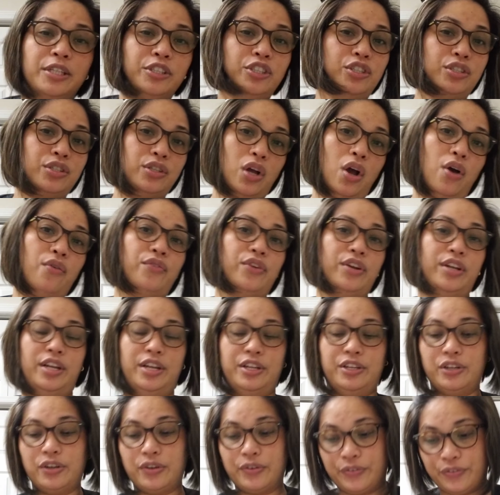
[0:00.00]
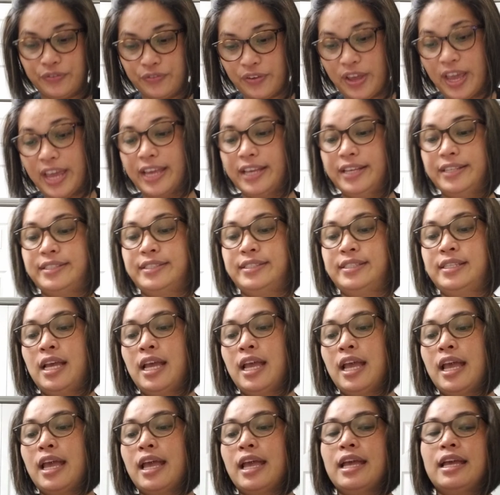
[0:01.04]
just covered in your face.
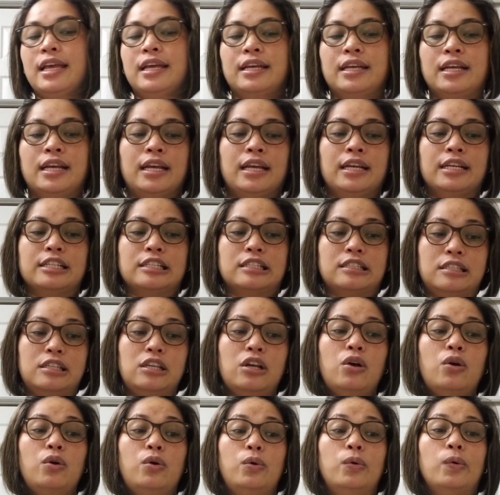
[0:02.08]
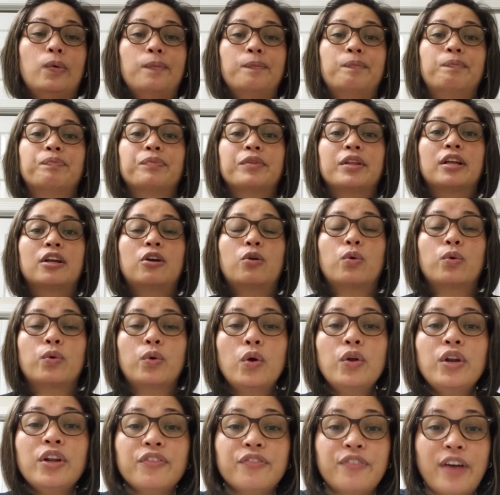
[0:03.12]
So
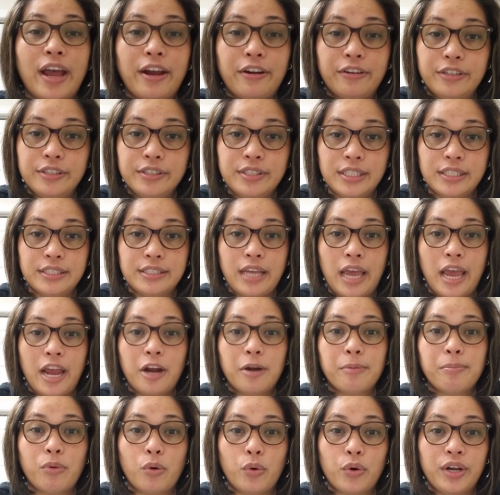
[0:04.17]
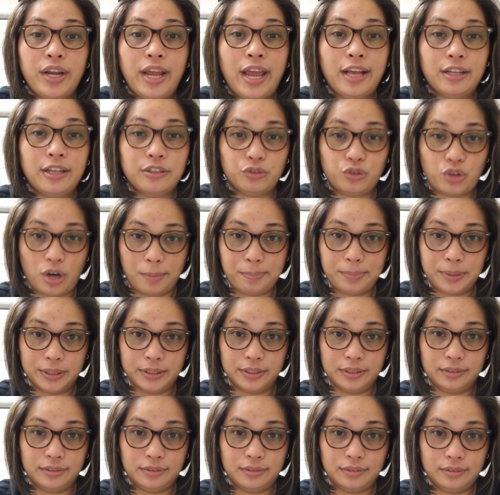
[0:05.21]
coronavirus is an airborne and droplet.
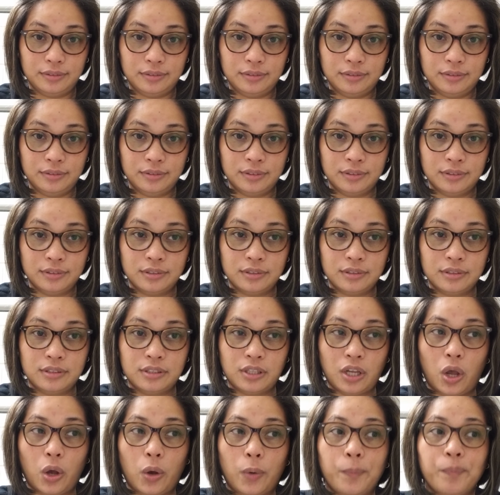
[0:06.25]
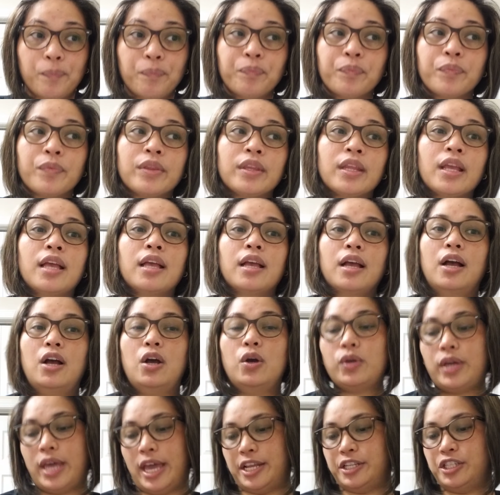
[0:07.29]
So
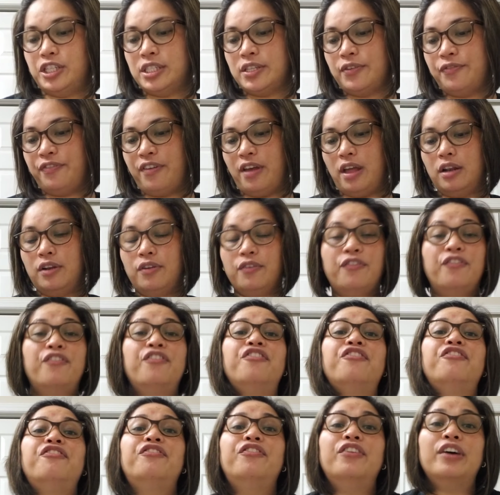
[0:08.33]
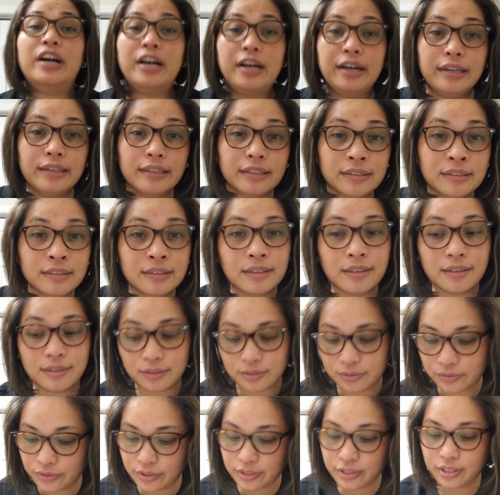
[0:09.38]
okay, just a fun,
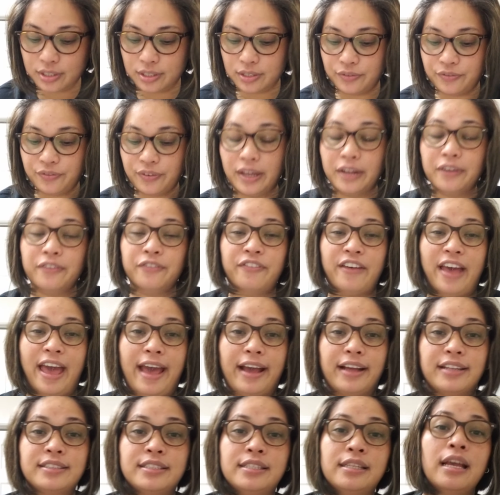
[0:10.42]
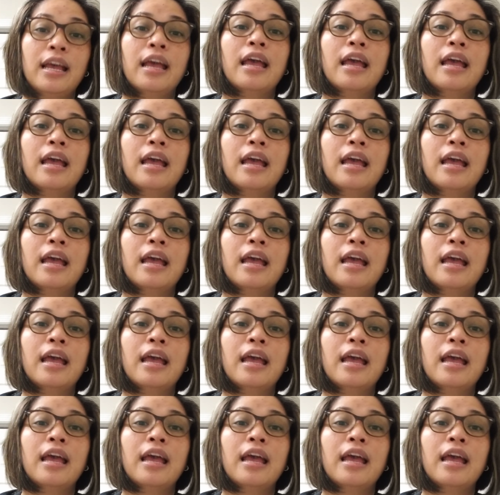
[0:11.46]
which is a fun fact,